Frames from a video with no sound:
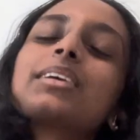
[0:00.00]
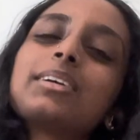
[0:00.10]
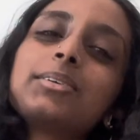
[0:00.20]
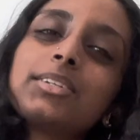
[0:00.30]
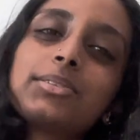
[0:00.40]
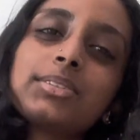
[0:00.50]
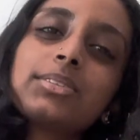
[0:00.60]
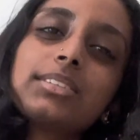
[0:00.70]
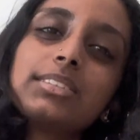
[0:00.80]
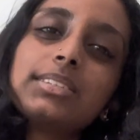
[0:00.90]
There was
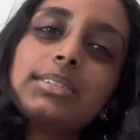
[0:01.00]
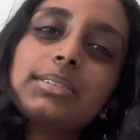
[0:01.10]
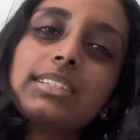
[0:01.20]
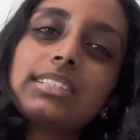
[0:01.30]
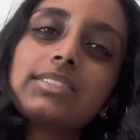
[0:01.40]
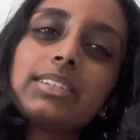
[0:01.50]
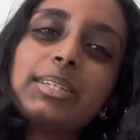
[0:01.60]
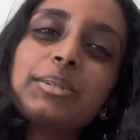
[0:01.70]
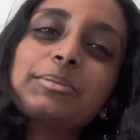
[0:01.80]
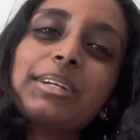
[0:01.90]
only 2 in this
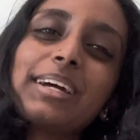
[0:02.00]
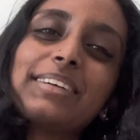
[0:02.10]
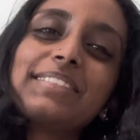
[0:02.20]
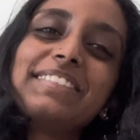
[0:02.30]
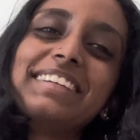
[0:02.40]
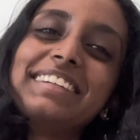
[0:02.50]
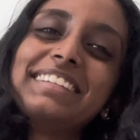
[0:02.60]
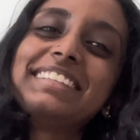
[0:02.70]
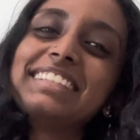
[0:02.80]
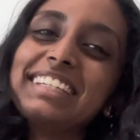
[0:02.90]
video, but I
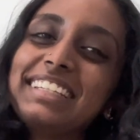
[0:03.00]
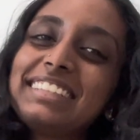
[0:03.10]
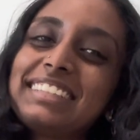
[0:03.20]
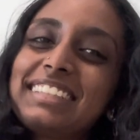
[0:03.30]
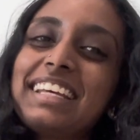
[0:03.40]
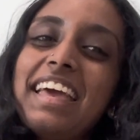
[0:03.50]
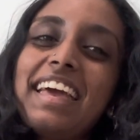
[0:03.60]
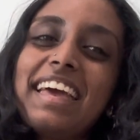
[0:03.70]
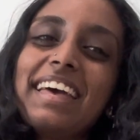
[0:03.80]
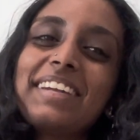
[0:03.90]
finished it,
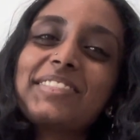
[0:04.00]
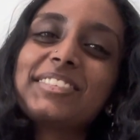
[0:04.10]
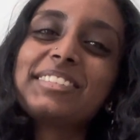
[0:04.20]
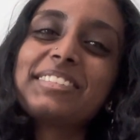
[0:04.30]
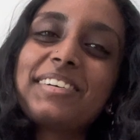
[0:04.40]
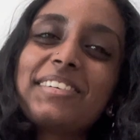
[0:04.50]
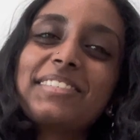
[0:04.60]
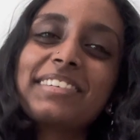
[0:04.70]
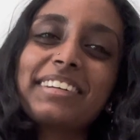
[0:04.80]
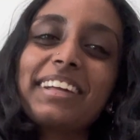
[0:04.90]
and I'm
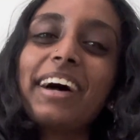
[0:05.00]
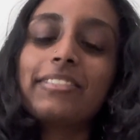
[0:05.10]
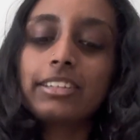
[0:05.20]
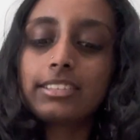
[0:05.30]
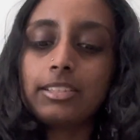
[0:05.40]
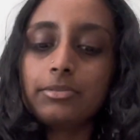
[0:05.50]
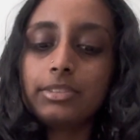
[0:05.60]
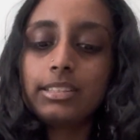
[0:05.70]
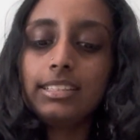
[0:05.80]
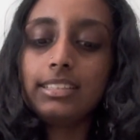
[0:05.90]
so glad because it
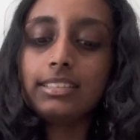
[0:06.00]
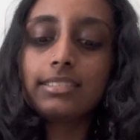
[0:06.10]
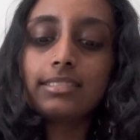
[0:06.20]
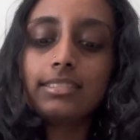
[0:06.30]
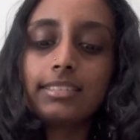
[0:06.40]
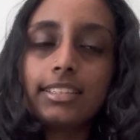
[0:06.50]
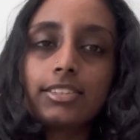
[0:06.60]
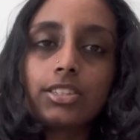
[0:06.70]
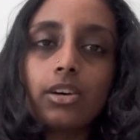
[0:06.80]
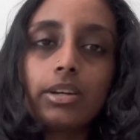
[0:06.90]
really, the
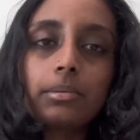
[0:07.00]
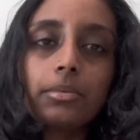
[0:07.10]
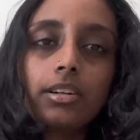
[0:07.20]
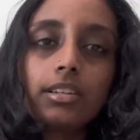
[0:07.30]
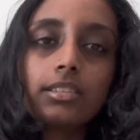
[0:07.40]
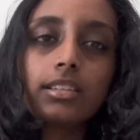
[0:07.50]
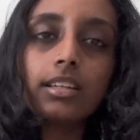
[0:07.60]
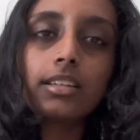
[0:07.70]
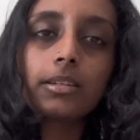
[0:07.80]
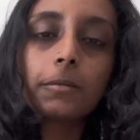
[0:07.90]
sewing part,
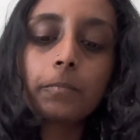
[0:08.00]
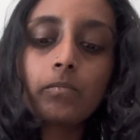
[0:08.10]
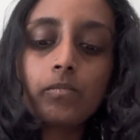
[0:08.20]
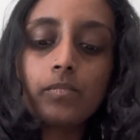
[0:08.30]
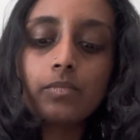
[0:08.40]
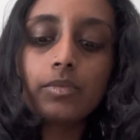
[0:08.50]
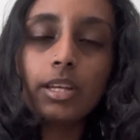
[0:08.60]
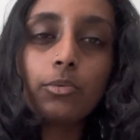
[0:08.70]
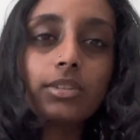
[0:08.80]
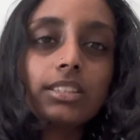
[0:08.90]
like,
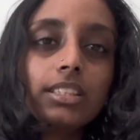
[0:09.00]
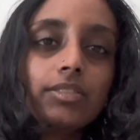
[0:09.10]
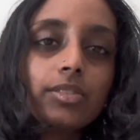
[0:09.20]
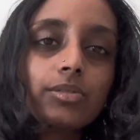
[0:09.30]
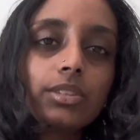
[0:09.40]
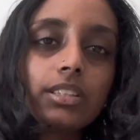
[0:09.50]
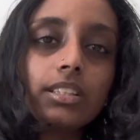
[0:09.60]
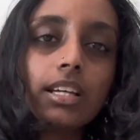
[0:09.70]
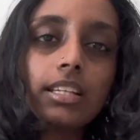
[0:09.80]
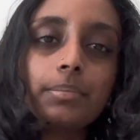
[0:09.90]
it wasn't even
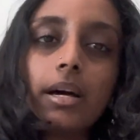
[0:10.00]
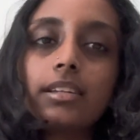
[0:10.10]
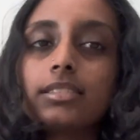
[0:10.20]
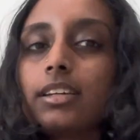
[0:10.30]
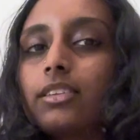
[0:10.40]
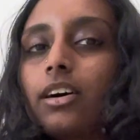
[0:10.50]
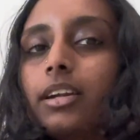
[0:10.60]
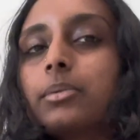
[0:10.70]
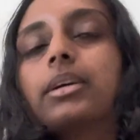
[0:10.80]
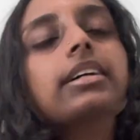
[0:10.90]
really as bad as I thought
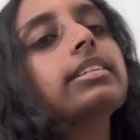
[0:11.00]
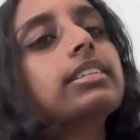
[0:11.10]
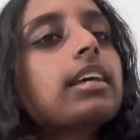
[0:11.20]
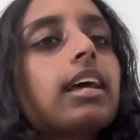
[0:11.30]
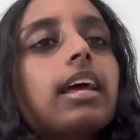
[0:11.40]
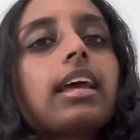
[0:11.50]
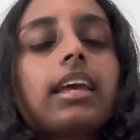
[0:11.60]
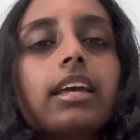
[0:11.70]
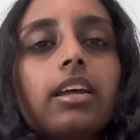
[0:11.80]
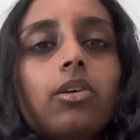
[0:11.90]
it was.
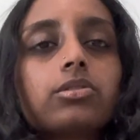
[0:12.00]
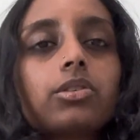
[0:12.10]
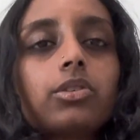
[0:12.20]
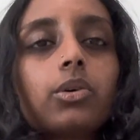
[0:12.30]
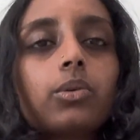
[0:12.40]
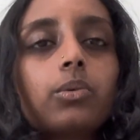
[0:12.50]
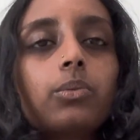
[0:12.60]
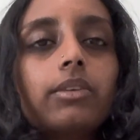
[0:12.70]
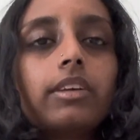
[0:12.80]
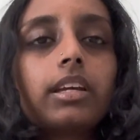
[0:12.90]
And also the
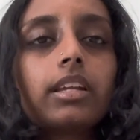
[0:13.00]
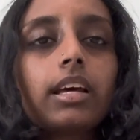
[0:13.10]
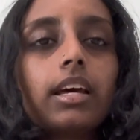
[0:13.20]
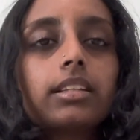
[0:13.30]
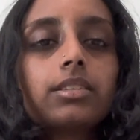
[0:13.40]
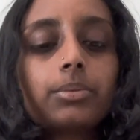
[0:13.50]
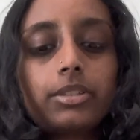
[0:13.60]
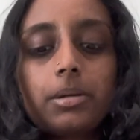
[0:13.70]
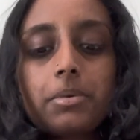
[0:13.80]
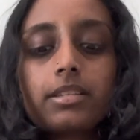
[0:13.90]
weaving in ends, which
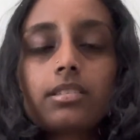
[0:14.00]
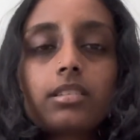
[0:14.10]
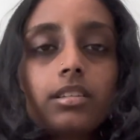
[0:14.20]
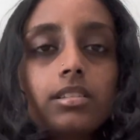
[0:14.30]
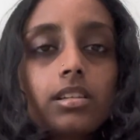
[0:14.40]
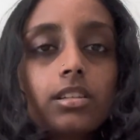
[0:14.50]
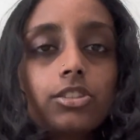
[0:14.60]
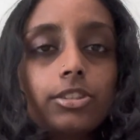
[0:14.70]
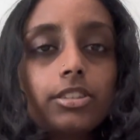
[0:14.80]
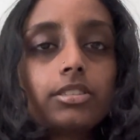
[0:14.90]
I basically did
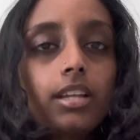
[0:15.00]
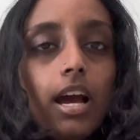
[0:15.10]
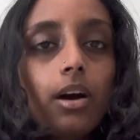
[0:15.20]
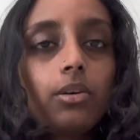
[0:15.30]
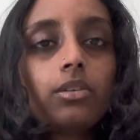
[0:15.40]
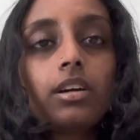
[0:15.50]
just now,